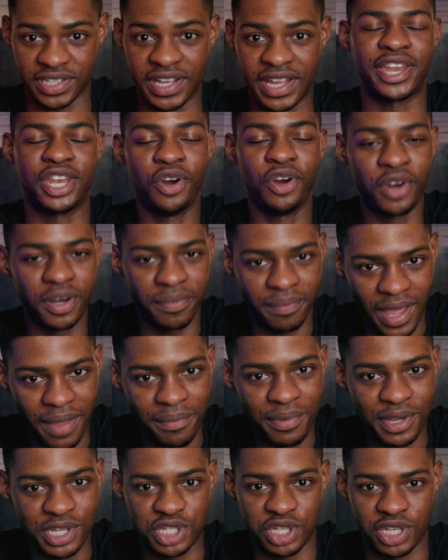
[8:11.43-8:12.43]
I know it may
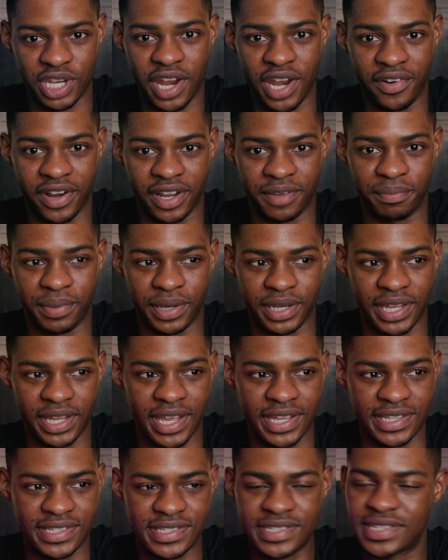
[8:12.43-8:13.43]
be generic, but
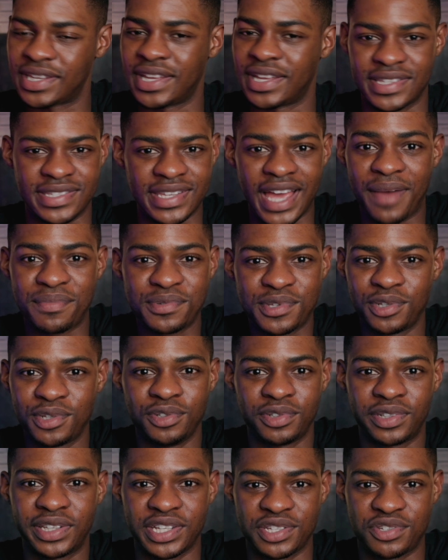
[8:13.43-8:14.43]
it's
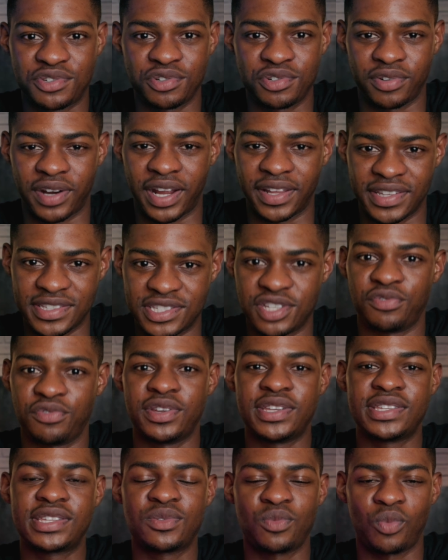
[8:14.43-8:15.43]
absolutely true, right? There's a
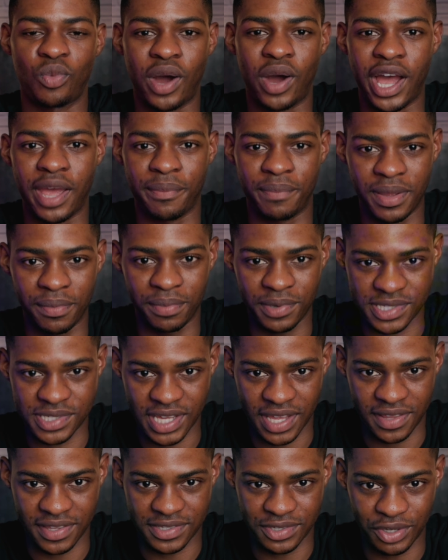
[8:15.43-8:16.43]
reason why people
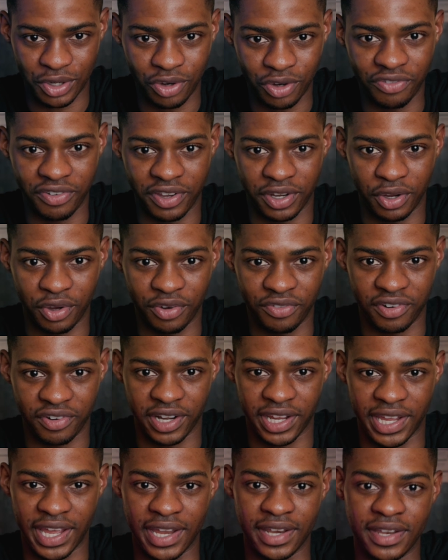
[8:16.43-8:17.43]
say this over and over
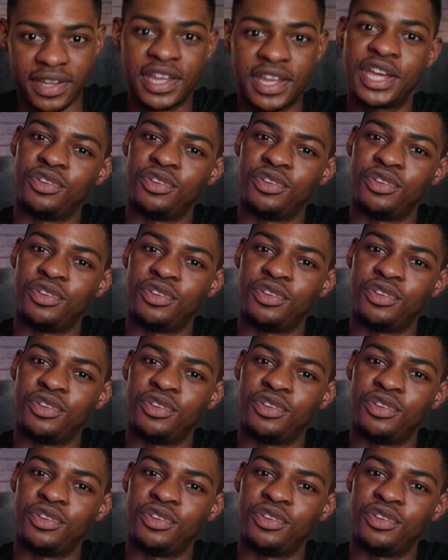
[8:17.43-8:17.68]
again.